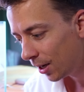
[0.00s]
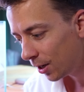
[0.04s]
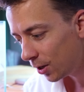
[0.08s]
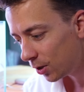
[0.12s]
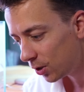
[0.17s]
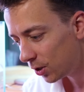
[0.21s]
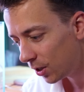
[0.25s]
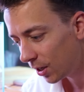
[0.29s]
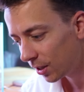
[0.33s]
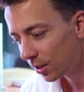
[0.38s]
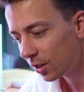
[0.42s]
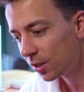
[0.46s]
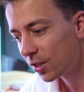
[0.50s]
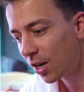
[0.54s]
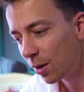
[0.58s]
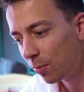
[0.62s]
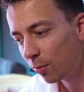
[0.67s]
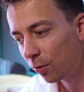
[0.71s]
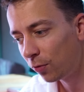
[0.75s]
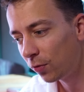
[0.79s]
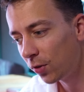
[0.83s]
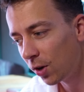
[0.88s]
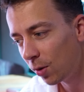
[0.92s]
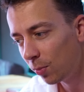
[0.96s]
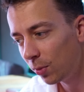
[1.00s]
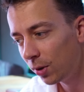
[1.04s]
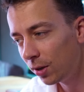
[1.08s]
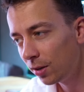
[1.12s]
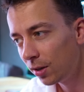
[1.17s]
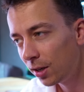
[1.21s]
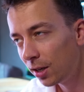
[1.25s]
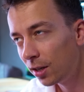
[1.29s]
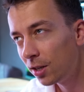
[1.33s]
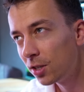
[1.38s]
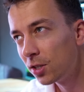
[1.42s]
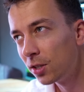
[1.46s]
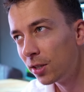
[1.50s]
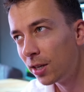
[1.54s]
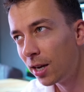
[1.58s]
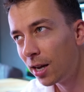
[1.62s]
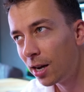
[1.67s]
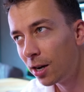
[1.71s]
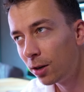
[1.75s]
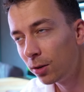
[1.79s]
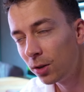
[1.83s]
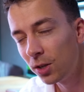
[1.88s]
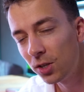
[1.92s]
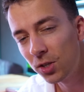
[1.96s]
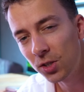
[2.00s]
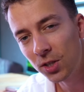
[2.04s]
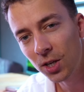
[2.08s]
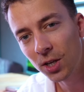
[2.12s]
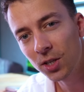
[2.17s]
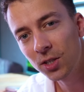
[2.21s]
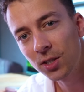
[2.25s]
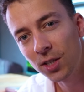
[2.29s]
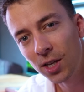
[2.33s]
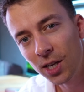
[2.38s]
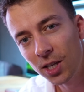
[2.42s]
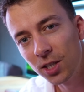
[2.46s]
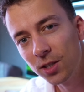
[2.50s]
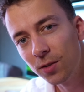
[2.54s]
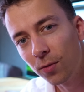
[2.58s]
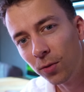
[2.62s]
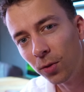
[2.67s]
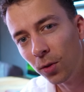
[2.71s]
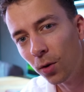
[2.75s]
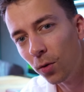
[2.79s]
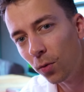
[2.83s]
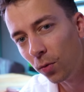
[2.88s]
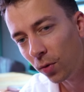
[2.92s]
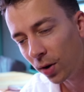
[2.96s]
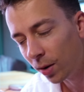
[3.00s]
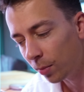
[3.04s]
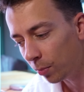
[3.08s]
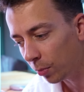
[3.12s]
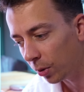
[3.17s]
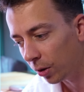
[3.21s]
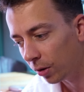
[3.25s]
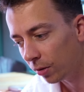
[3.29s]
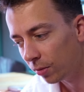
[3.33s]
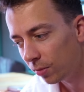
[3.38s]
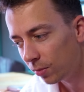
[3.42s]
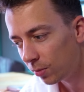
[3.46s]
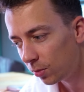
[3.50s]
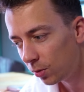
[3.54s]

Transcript: See, at the time of filming, it is now the 16th of November.